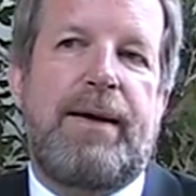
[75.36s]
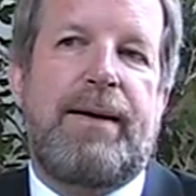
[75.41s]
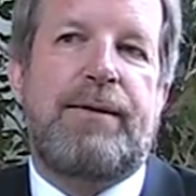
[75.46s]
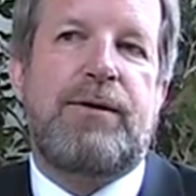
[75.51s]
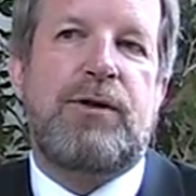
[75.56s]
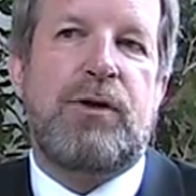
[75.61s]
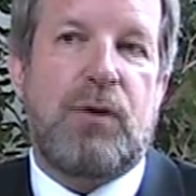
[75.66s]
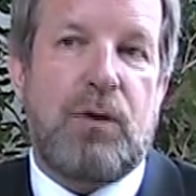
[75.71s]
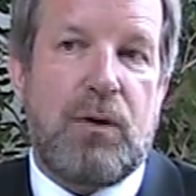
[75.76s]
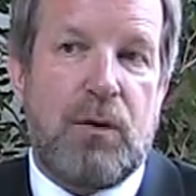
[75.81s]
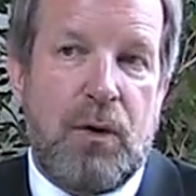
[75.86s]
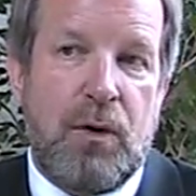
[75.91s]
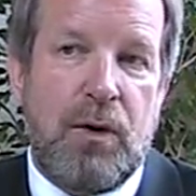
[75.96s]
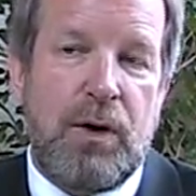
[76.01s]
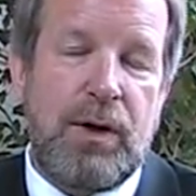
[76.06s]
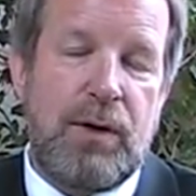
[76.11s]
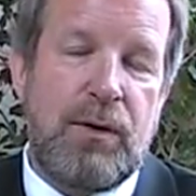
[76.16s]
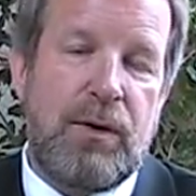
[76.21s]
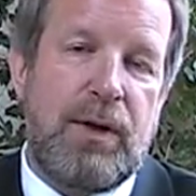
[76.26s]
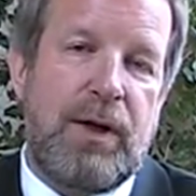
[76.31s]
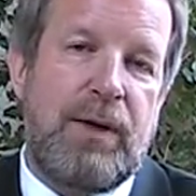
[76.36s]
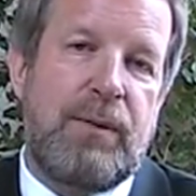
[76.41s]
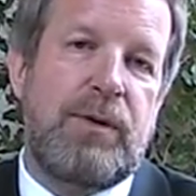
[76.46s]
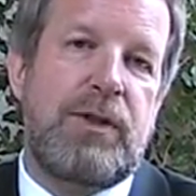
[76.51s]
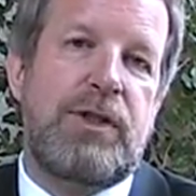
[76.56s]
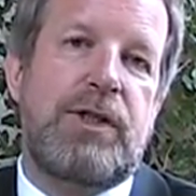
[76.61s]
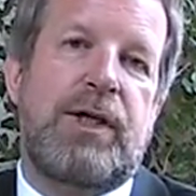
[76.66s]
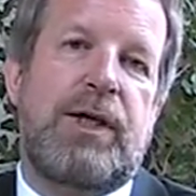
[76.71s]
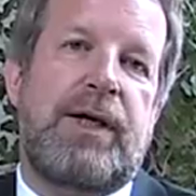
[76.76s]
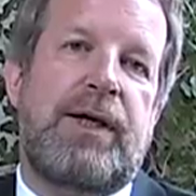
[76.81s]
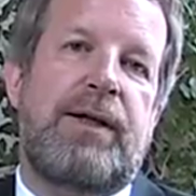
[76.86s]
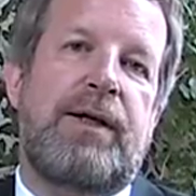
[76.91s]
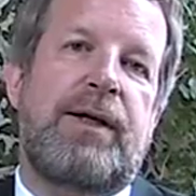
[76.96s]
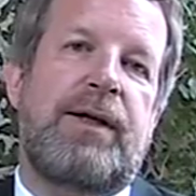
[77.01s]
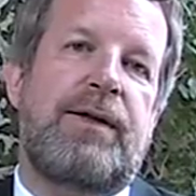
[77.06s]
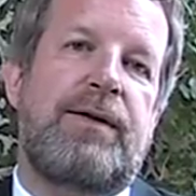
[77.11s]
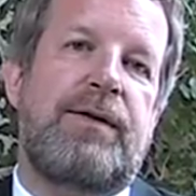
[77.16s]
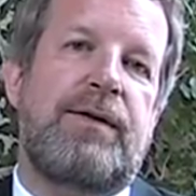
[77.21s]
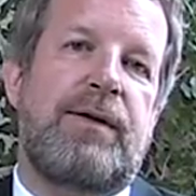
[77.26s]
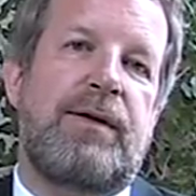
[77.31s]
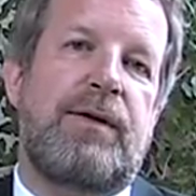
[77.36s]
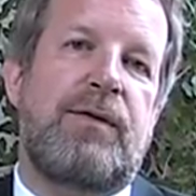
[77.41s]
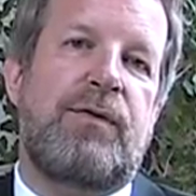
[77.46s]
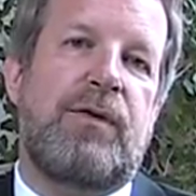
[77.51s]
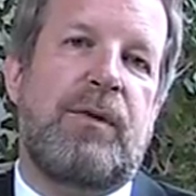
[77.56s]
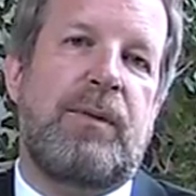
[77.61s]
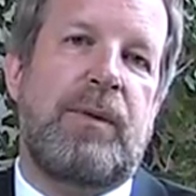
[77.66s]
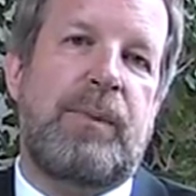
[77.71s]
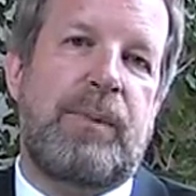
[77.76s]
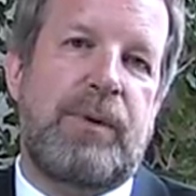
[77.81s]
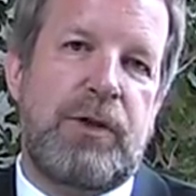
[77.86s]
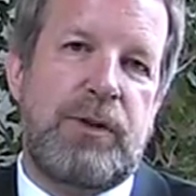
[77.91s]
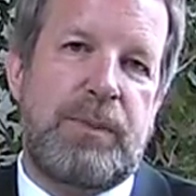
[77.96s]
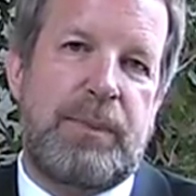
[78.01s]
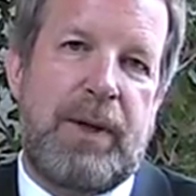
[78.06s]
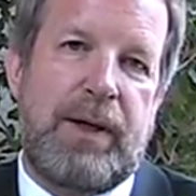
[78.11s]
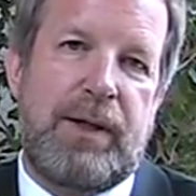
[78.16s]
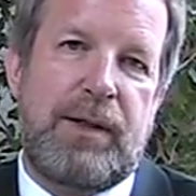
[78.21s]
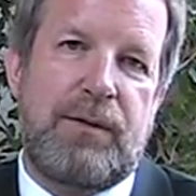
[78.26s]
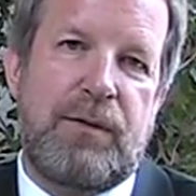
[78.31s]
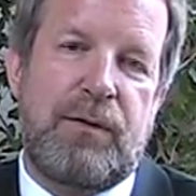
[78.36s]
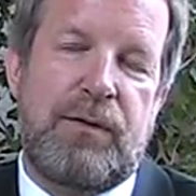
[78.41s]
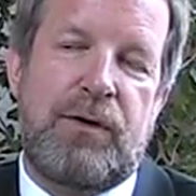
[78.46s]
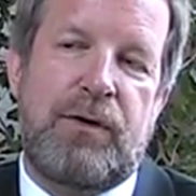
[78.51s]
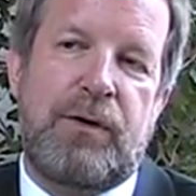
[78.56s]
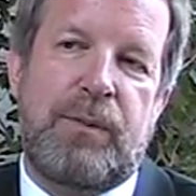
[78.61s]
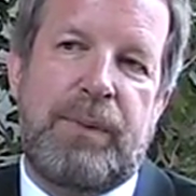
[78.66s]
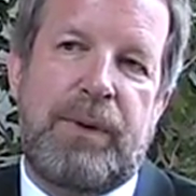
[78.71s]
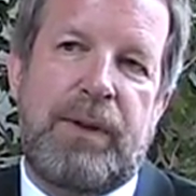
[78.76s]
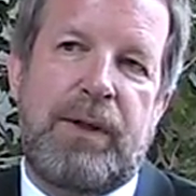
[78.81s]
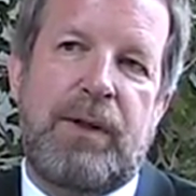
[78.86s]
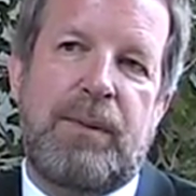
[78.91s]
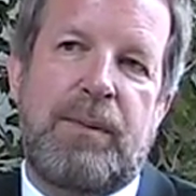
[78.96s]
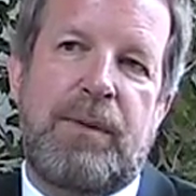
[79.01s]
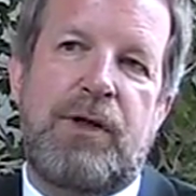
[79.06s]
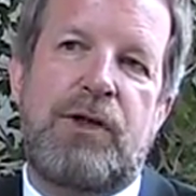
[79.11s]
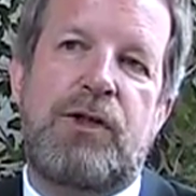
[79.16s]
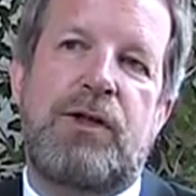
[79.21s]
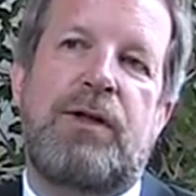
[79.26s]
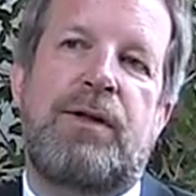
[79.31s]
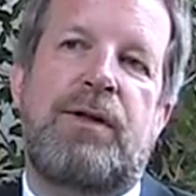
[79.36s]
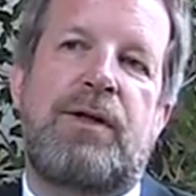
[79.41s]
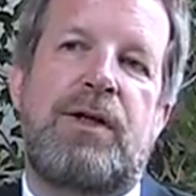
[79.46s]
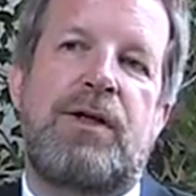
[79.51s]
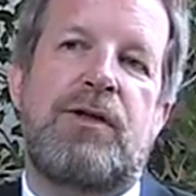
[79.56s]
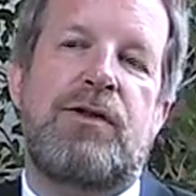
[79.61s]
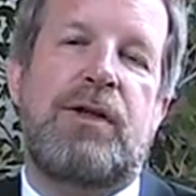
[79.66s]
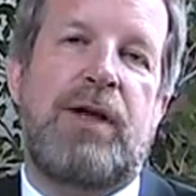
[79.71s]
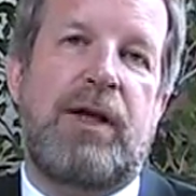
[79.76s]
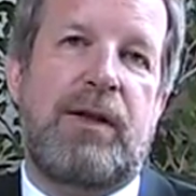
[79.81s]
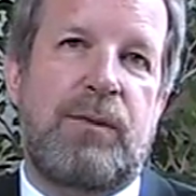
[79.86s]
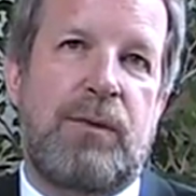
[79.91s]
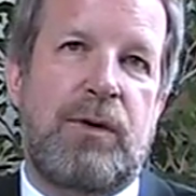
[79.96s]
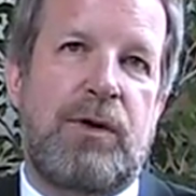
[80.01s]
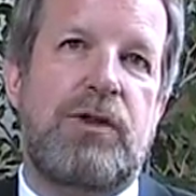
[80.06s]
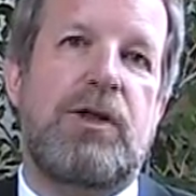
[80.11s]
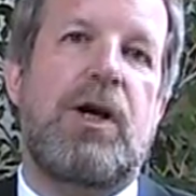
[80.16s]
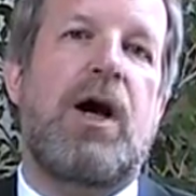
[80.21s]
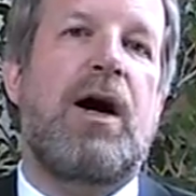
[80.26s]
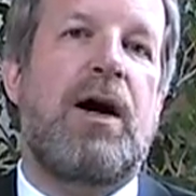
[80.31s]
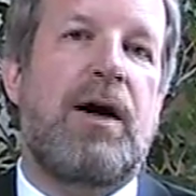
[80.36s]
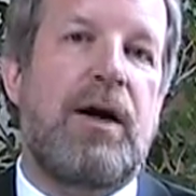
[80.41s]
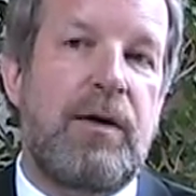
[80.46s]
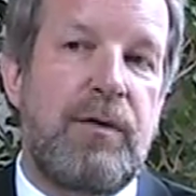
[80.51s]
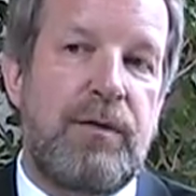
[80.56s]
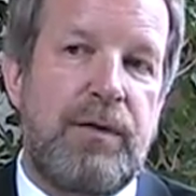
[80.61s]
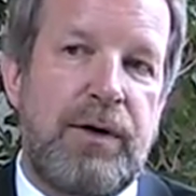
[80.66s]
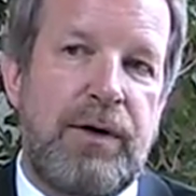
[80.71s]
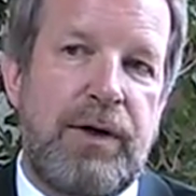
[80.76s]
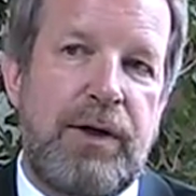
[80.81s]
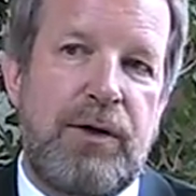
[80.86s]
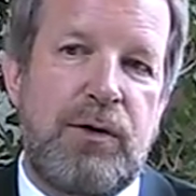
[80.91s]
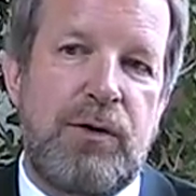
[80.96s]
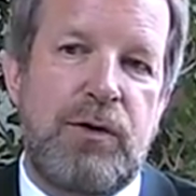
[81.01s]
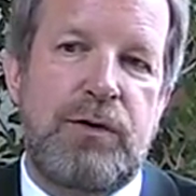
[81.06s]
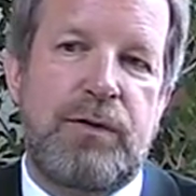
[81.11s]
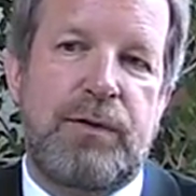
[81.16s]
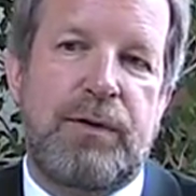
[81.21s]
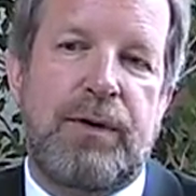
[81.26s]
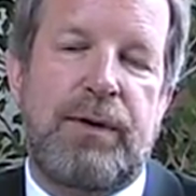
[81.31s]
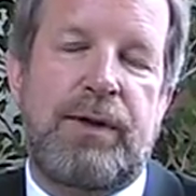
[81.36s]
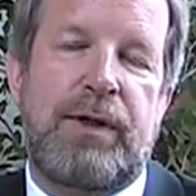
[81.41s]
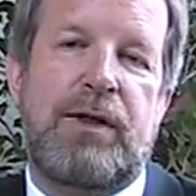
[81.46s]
So all in all, I would say that from the perspective of the European Commission, these networks are very useful.